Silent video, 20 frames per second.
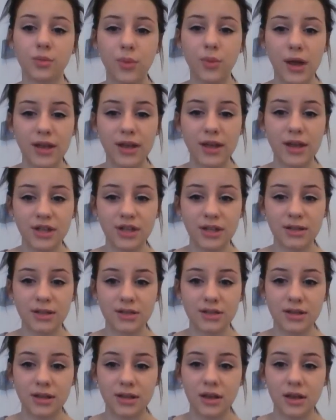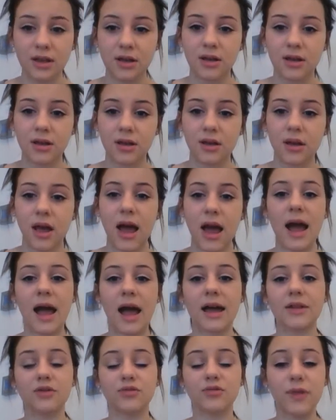wages,
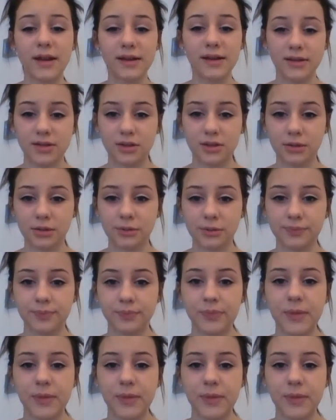and rental.